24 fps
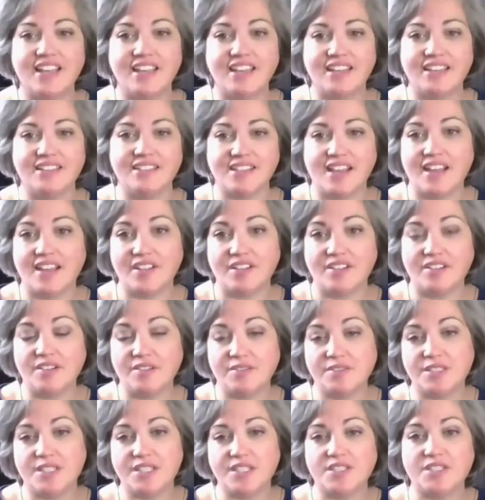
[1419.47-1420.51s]
in
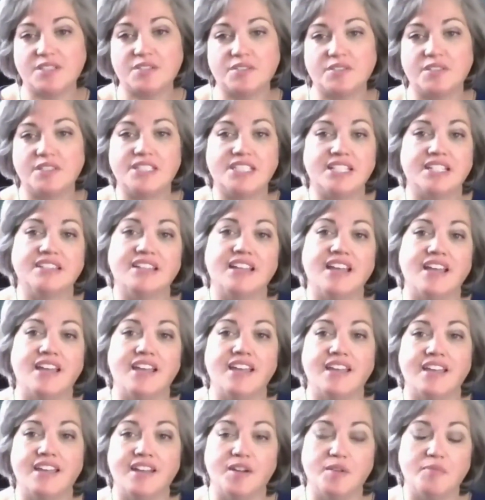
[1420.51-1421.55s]
diagnosis or a
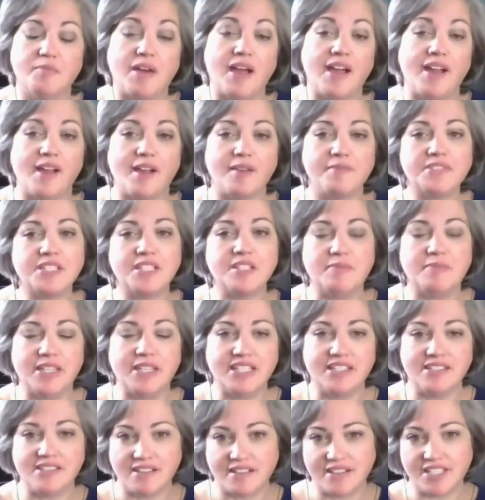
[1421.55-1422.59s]
delay in a biopsy
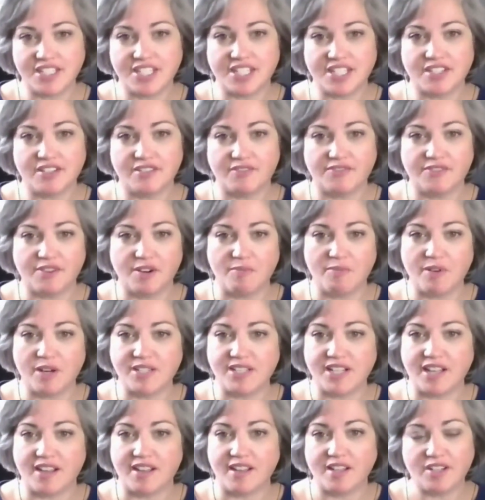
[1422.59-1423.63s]
being done to confirm
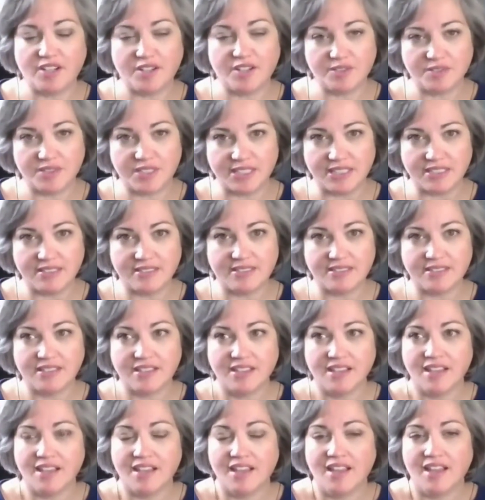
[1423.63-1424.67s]
our
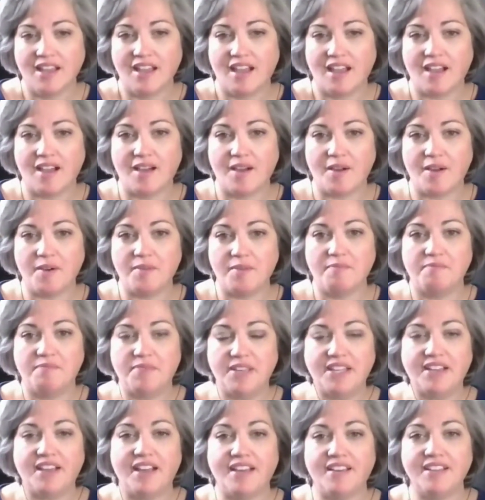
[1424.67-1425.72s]
diagnosis.
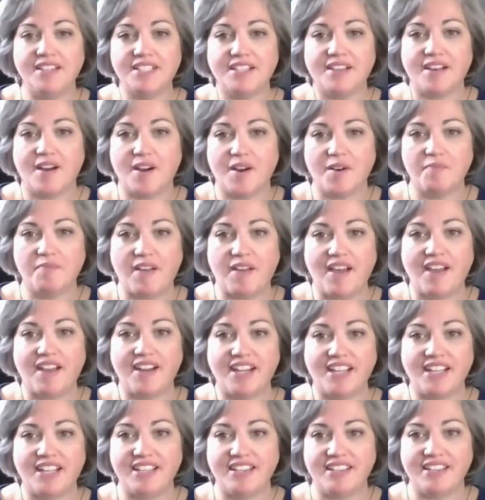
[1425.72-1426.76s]
Because our
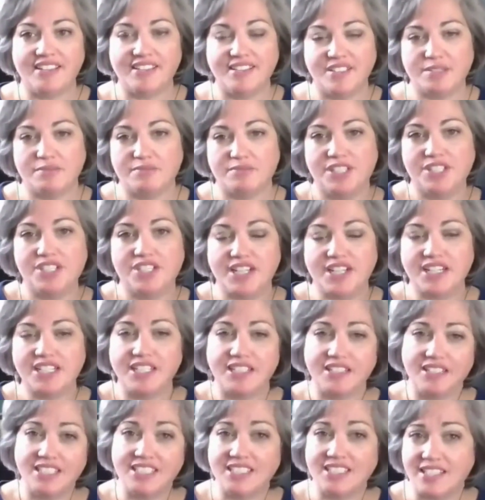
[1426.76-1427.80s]
body is
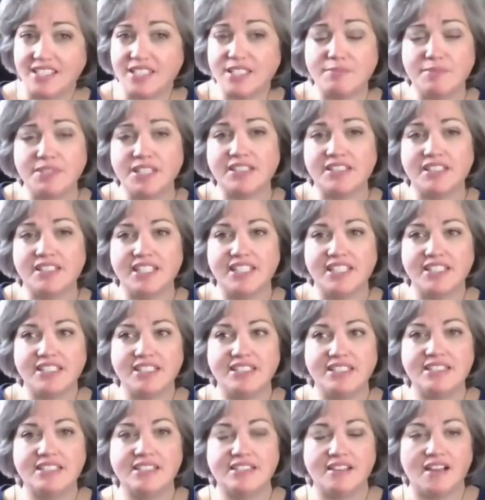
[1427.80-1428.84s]
rejecting the
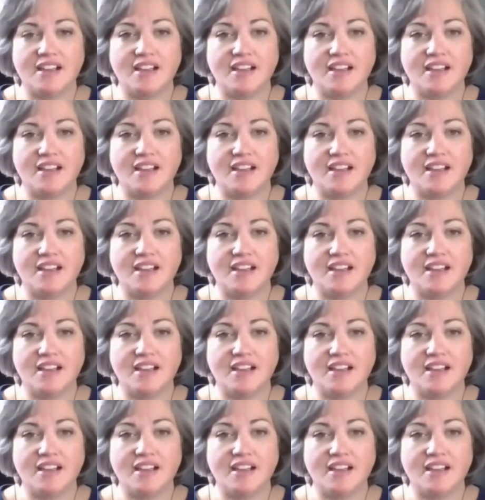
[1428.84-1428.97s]
desmogleins,